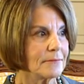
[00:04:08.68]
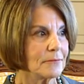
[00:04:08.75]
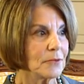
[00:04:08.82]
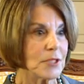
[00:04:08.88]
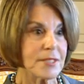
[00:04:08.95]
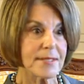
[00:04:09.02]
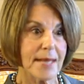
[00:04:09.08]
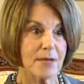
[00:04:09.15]

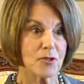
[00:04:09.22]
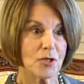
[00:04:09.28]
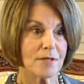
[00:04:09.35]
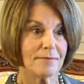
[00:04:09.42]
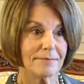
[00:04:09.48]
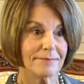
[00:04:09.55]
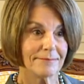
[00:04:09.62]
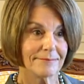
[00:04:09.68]

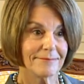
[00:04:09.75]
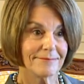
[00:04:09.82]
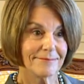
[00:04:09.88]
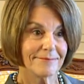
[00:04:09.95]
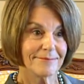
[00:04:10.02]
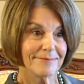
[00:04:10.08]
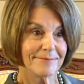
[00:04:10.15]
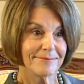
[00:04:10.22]
recession
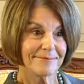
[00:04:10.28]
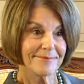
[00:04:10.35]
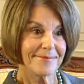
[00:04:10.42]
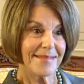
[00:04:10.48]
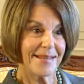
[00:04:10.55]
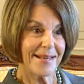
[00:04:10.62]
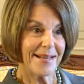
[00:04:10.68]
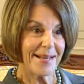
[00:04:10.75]

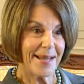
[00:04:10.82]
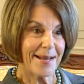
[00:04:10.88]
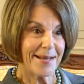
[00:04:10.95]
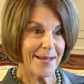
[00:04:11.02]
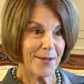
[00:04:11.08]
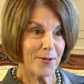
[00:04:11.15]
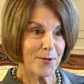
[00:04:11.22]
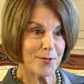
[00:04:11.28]
than at
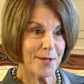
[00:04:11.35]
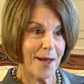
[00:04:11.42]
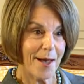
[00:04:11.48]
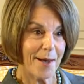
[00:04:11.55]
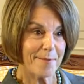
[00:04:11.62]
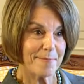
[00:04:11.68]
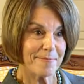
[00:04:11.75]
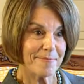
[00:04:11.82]
any other
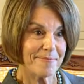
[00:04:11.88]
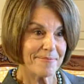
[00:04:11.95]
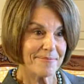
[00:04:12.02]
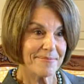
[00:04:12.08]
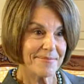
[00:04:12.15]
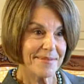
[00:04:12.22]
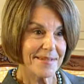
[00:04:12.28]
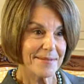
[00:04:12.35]
time.
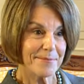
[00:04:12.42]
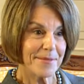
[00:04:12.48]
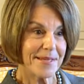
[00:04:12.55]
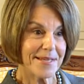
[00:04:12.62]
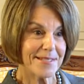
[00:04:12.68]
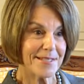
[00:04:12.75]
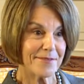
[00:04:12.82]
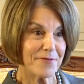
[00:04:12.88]

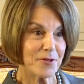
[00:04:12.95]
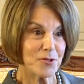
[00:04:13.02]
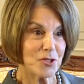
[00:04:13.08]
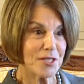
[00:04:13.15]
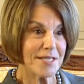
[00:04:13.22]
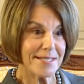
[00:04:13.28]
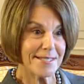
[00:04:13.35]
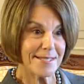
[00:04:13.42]
Because if your
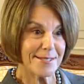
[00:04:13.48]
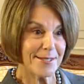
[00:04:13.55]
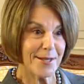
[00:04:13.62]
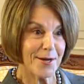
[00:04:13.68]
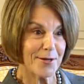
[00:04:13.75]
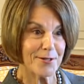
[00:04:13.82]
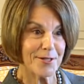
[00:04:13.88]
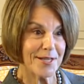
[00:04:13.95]
cheese is
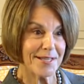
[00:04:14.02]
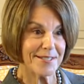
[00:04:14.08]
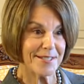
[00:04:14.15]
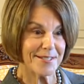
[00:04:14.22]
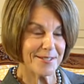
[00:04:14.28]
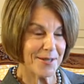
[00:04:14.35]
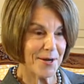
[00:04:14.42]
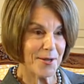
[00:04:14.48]
there,
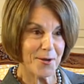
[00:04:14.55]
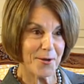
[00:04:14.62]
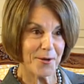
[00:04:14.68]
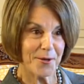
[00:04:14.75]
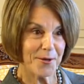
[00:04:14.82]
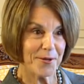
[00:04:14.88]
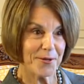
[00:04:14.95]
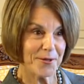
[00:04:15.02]
chances are you're
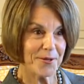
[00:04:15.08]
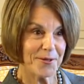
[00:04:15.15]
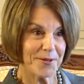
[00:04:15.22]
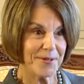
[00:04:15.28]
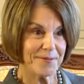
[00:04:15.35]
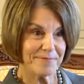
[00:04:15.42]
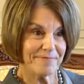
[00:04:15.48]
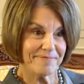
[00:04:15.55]

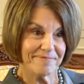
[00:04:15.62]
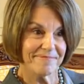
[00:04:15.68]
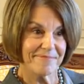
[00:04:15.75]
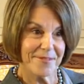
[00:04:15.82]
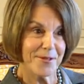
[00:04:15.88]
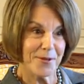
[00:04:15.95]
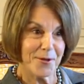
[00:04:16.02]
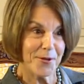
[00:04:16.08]

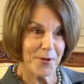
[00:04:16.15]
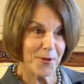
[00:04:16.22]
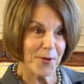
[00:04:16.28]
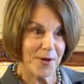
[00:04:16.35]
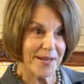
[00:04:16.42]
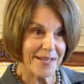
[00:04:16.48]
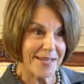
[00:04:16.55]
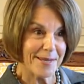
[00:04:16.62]

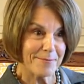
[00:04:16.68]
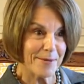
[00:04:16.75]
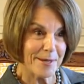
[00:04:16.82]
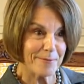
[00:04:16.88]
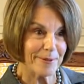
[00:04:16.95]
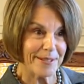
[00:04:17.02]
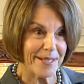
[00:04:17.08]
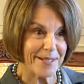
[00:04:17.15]
going to keep
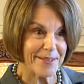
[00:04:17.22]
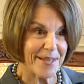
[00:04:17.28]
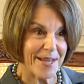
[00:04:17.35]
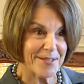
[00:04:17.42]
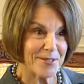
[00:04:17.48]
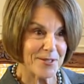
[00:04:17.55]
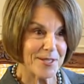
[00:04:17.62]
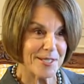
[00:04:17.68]
nibbling at
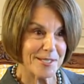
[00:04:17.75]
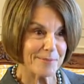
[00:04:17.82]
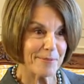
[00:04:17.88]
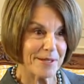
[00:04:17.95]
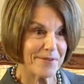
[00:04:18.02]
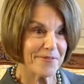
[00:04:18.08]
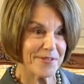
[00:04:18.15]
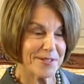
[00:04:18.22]
that cheese.
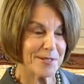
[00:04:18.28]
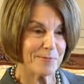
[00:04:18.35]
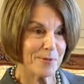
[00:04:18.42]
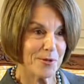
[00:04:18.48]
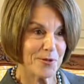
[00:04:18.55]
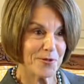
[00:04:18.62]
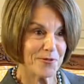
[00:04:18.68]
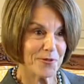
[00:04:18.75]
But if it's
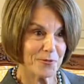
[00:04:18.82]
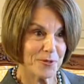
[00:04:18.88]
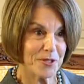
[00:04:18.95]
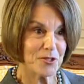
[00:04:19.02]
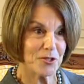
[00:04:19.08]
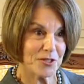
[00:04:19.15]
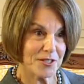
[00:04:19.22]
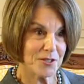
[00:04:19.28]
moved,
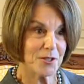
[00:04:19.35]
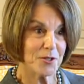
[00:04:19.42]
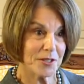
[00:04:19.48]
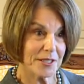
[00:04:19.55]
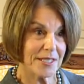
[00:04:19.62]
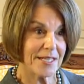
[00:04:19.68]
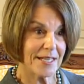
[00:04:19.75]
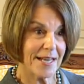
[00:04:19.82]
which
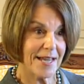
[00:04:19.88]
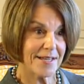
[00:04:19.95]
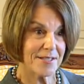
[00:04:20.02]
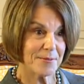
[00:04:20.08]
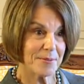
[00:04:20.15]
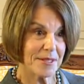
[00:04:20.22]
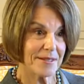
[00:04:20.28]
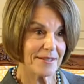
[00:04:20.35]
certainly it
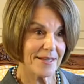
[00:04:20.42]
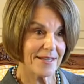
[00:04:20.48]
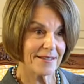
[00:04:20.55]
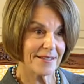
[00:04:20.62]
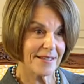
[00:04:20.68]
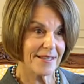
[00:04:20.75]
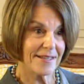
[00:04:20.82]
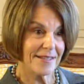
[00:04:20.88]
has been
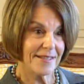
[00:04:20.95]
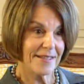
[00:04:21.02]
lately,